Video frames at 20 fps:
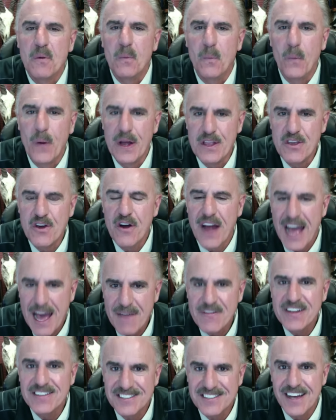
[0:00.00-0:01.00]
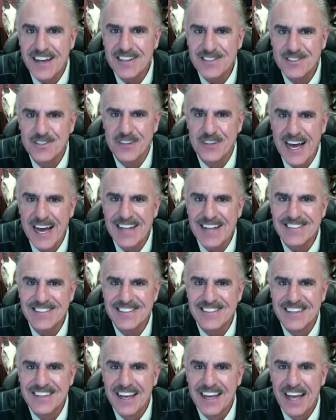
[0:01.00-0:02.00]
When you're having sex,
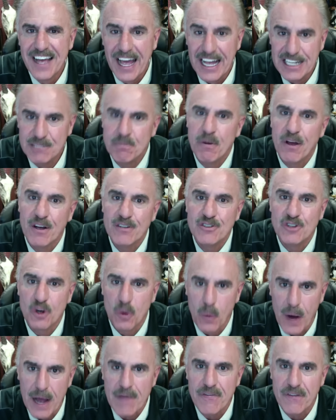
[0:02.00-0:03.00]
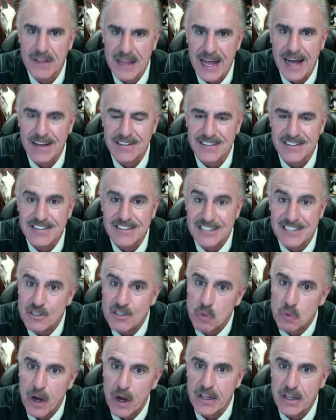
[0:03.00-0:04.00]
Stugotz, it's because your wife allows it.
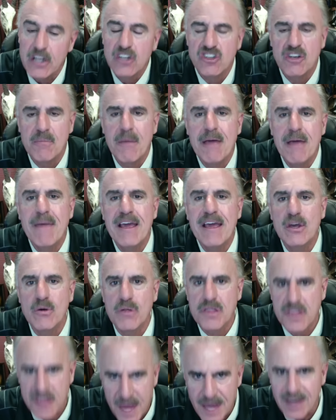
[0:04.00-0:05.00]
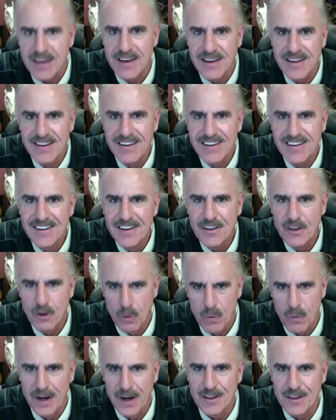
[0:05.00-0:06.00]
She's running it. She may make you think
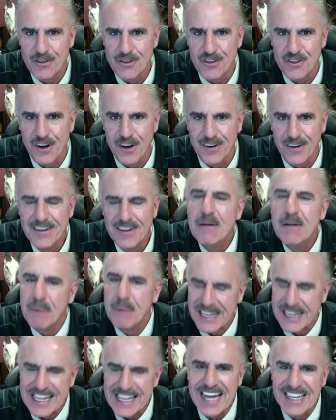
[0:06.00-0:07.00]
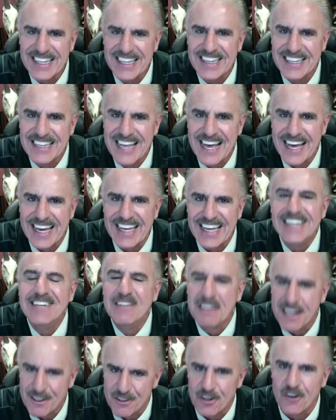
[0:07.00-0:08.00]
you're running the show, but at the end of the day,
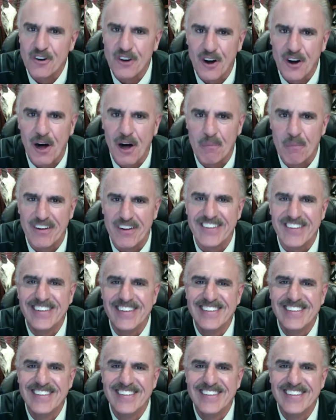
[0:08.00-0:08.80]
it's her call, brother.